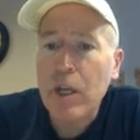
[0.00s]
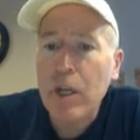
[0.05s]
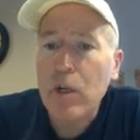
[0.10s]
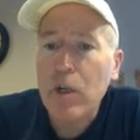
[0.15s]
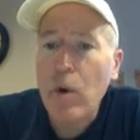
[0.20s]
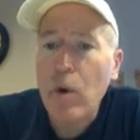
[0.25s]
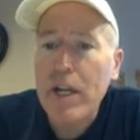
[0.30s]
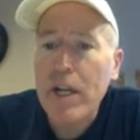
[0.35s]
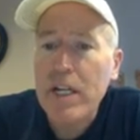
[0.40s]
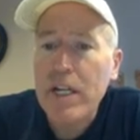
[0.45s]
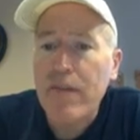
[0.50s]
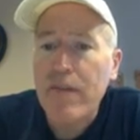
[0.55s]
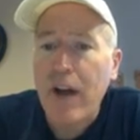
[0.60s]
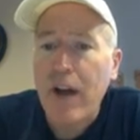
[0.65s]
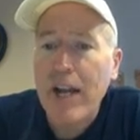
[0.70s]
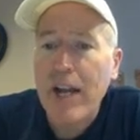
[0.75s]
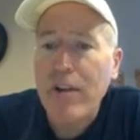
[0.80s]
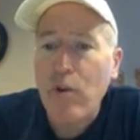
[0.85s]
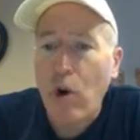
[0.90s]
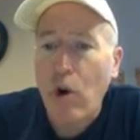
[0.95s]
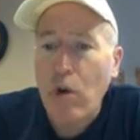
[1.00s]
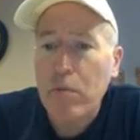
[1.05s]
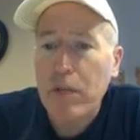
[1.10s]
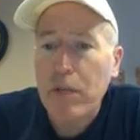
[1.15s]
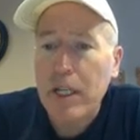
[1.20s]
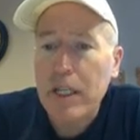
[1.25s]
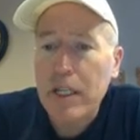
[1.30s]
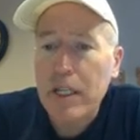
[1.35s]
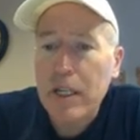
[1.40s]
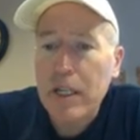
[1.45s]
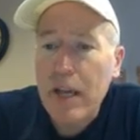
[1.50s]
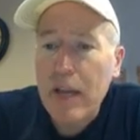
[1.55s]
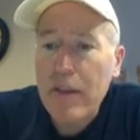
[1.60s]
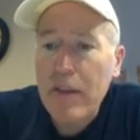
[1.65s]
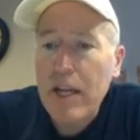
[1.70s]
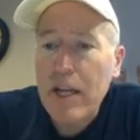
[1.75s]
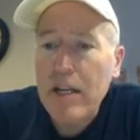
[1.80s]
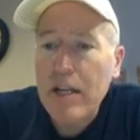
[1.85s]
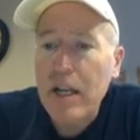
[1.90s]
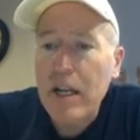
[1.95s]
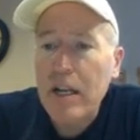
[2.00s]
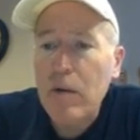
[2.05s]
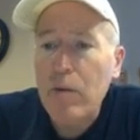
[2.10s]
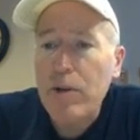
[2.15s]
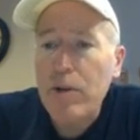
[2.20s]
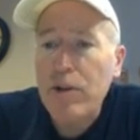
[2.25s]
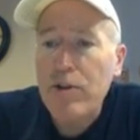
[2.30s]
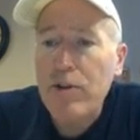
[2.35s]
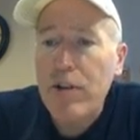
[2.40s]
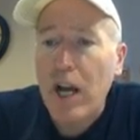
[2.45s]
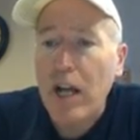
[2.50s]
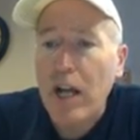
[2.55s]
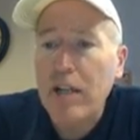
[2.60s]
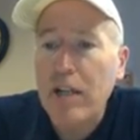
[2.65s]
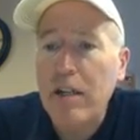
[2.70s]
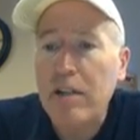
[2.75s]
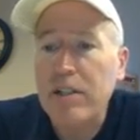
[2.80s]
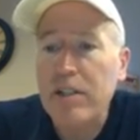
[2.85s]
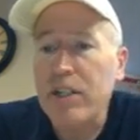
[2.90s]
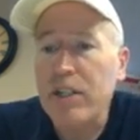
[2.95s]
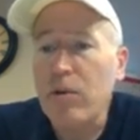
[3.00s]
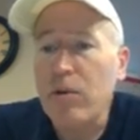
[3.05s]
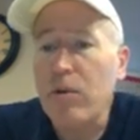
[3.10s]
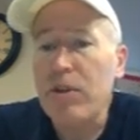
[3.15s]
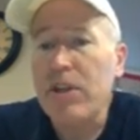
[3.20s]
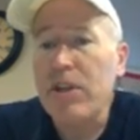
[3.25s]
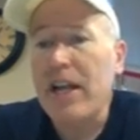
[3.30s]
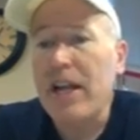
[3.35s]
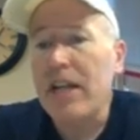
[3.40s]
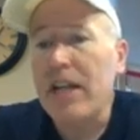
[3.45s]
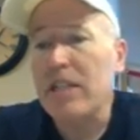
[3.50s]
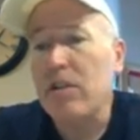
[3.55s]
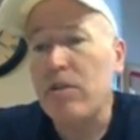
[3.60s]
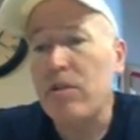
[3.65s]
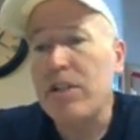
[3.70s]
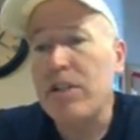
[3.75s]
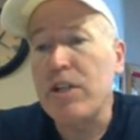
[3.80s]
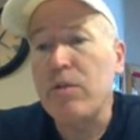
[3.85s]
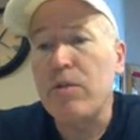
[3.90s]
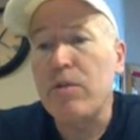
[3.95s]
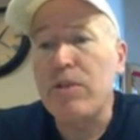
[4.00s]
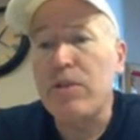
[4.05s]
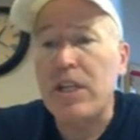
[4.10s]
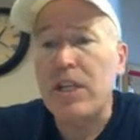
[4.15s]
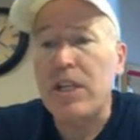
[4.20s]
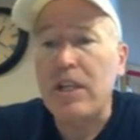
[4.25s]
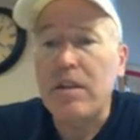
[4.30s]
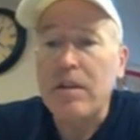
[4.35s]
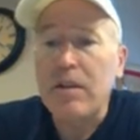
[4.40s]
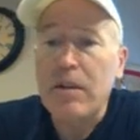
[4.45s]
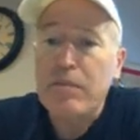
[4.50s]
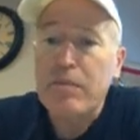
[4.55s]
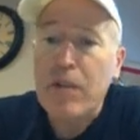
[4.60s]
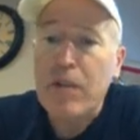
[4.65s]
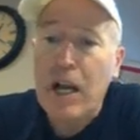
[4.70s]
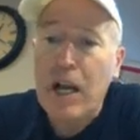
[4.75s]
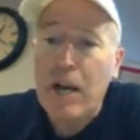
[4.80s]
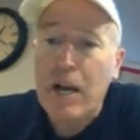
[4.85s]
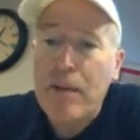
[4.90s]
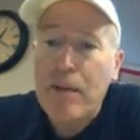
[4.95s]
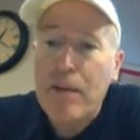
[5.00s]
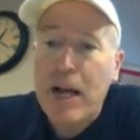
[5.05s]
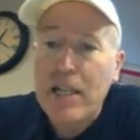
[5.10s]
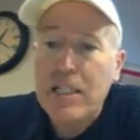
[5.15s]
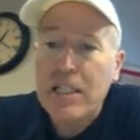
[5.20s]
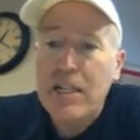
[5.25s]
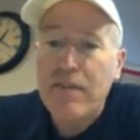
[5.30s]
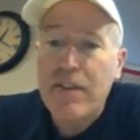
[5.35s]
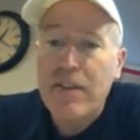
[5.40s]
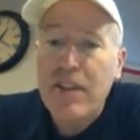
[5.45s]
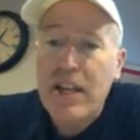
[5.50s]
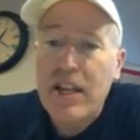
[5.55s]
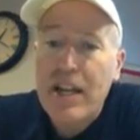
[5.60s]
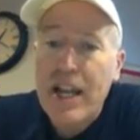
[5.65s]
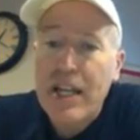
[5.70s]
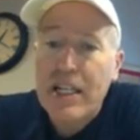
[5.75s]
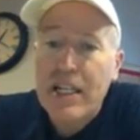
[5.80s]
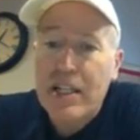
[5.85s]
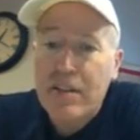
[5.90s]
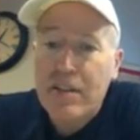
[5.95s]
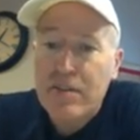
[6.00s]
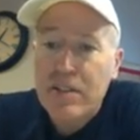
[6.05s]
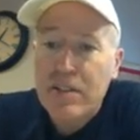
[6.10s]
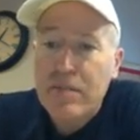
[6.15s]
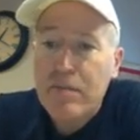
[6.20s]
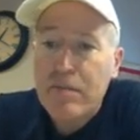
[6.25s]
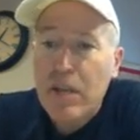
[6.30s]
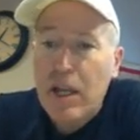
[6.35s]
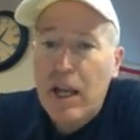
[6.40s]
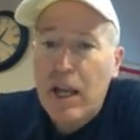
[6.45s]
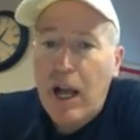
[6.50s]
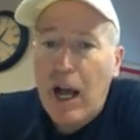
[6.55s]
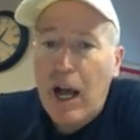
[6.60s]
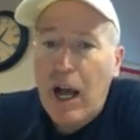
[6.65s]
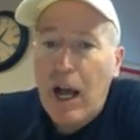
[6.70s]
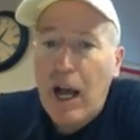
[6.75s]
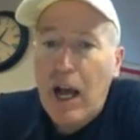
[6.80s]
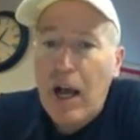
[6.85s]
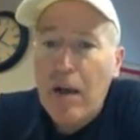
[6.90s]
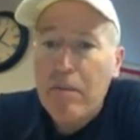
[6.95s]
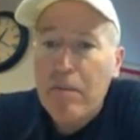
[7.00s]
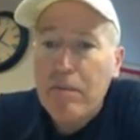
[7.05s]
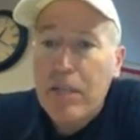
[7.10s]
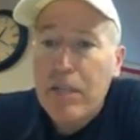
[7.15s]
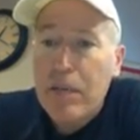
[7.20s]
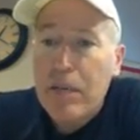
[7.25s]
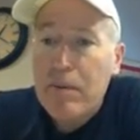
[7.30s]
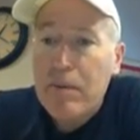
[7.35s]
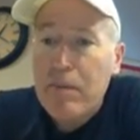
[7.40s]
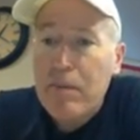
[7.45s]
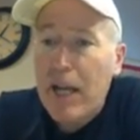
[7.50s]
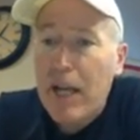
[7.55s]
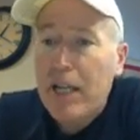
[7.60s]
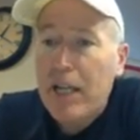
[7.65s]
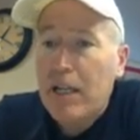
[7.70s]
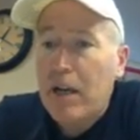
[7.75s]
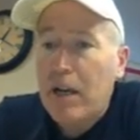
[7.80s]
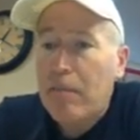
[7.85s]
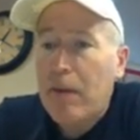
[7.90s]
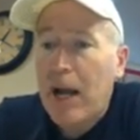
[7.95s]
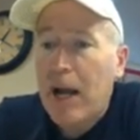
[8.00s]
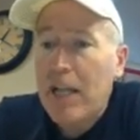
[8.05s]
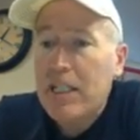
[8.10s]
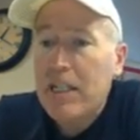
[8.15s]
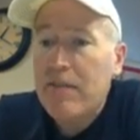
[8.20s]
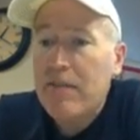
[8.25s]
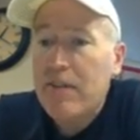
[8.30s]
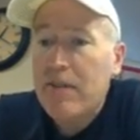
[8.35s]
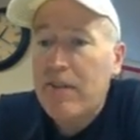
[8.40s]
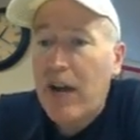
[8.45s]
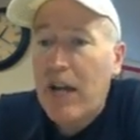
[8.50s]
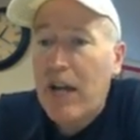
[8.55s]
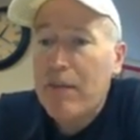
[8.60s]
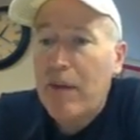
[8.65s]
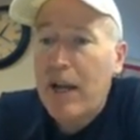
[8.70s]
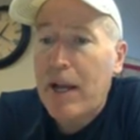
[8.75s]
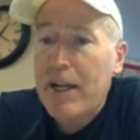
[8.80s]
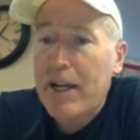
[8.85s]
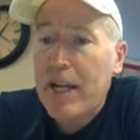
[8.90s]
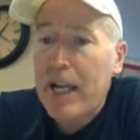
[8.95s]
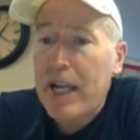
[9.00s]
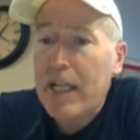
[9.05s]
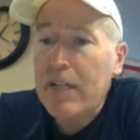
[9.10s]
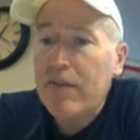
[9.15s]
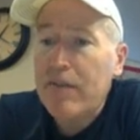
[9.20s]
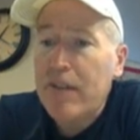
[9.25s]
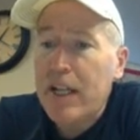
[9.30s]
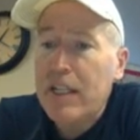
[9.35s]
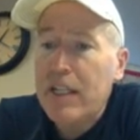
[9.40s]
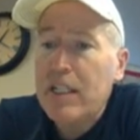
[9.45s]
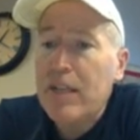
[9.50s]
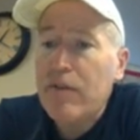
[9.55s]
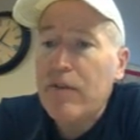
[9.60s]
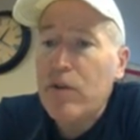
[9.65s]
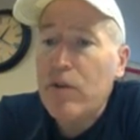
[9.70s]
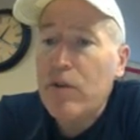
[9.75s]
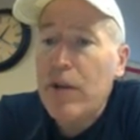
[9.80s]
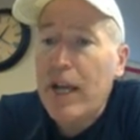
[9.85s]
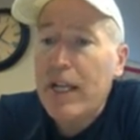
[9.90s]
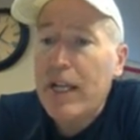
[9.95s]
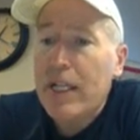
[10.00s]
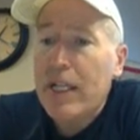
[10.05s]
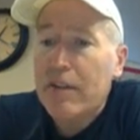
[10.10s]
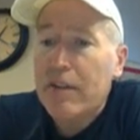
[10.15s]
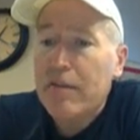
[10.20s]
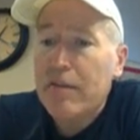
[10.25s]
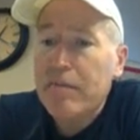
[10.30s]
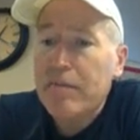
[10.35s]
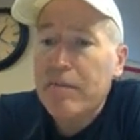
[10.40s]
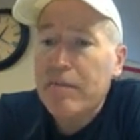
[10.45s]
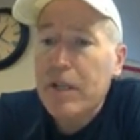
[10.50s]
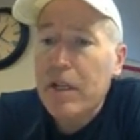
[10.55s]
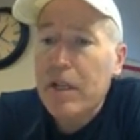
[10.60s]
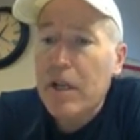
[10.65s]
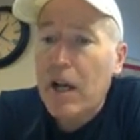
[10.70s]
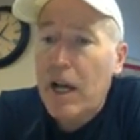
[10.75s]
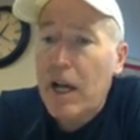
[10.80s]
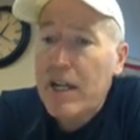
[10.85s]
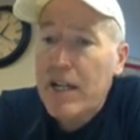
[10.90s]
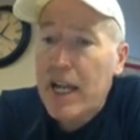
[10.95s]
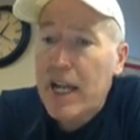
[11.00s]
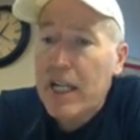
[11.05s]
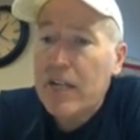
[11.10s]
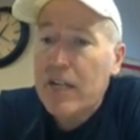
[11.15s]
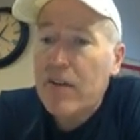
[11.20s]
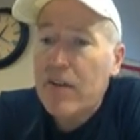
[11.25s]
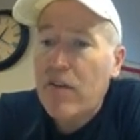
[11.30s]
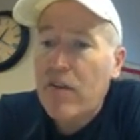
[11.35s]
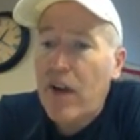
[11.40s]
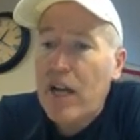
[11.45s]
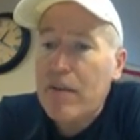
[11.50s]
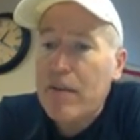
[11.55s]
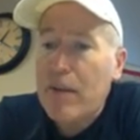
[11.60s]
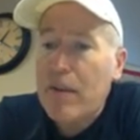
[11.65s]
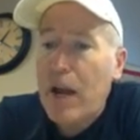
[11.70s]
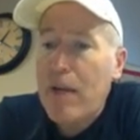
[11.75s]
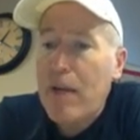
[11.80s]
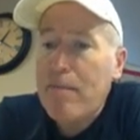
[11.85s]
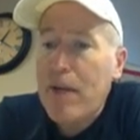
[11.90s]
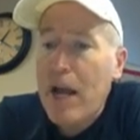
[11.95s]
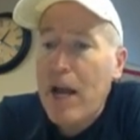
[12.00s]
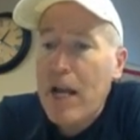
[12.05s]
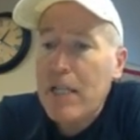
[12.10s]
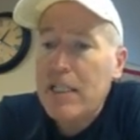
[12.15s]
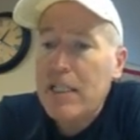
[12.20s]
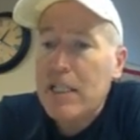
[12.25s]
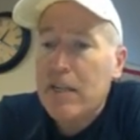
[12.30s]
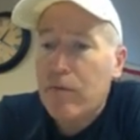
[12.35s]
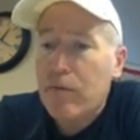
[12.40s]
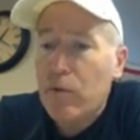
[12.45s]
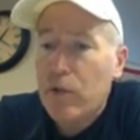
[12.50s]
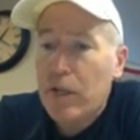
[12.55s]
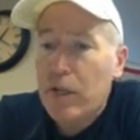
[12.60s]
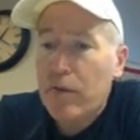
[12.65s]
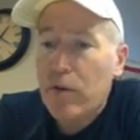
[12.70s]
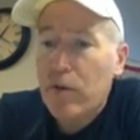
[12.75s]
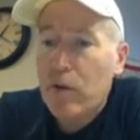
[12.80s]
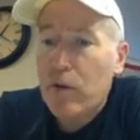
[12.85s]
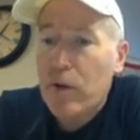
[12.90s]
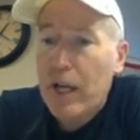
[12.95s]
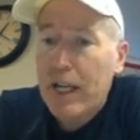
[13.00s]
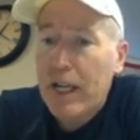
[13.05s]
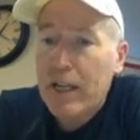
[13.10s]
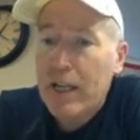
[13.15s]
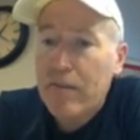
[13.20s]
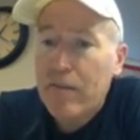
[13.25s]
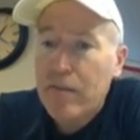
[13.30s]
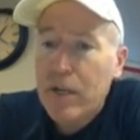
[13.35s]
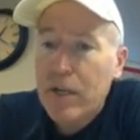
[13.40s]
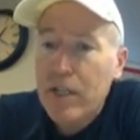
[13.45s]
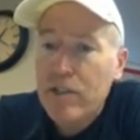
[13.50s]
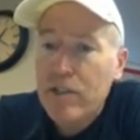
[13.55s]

Go ahead and divide normally, and then when you're done, deal with the positive and the negatives. Keep in mind, a positive divided by a negative, that'll give you a negative. A negative divided by a positive will give you a negative because